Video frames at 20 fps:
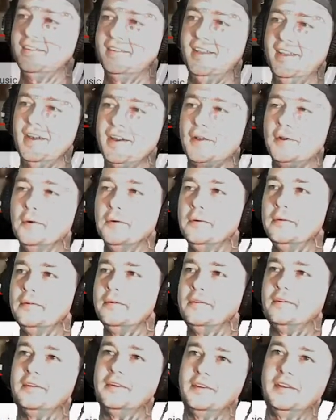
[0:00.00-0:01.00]
Kind of cool.
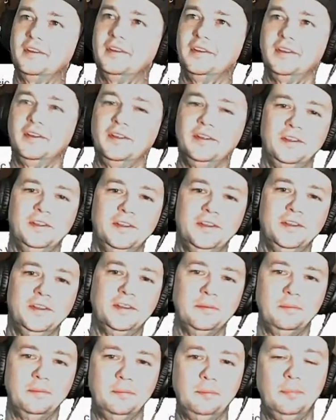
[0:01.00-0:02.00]
Yeah.
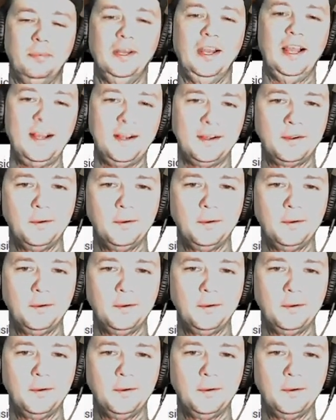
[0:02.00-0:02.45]
Black